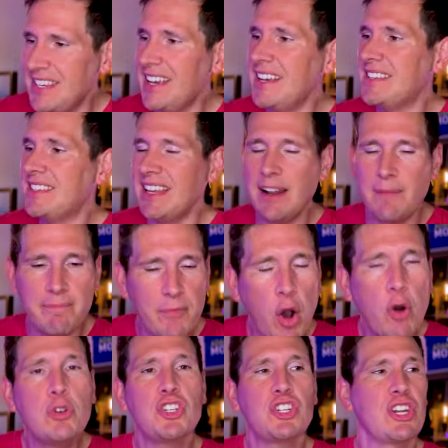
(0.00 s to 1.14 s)
is an
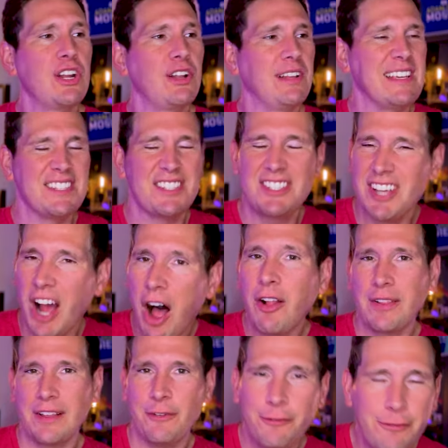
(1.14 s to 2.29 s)
emotionally
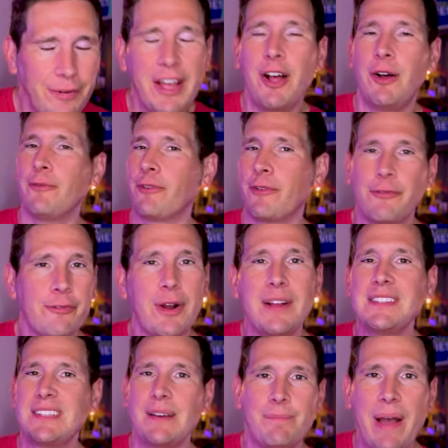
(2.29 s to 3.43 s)
solid film from
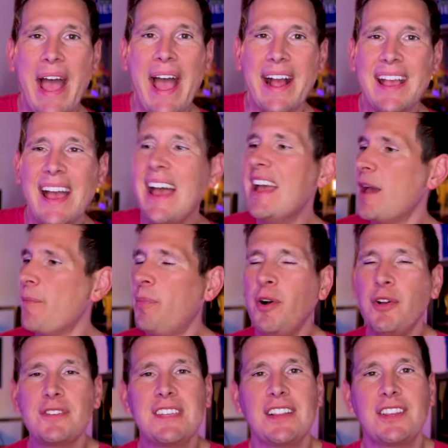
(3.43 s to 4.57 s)
front to back. It
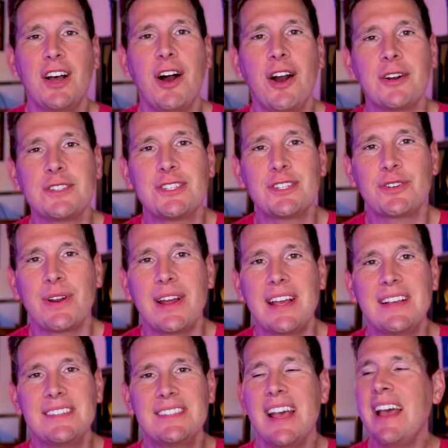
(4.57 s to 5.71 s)
pulls at the
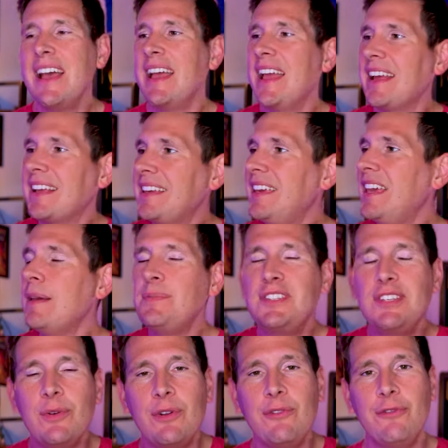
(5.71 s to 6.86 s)
heartstrings, it keeps
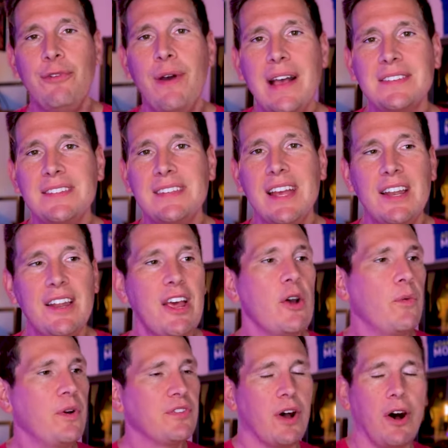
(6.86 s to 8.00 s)
you invested
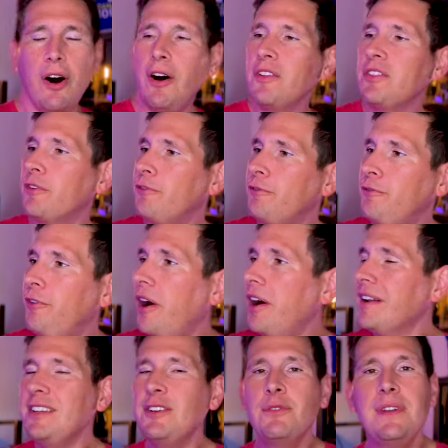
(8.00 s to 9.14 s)
with all the
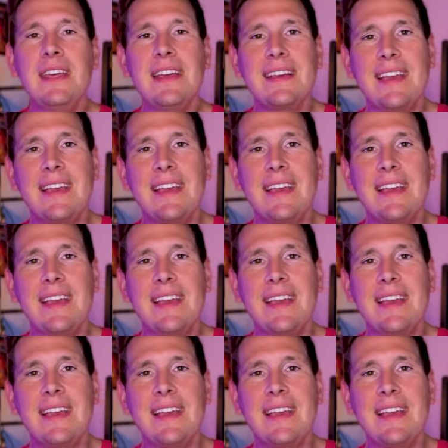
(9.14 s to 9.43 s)
fun, unique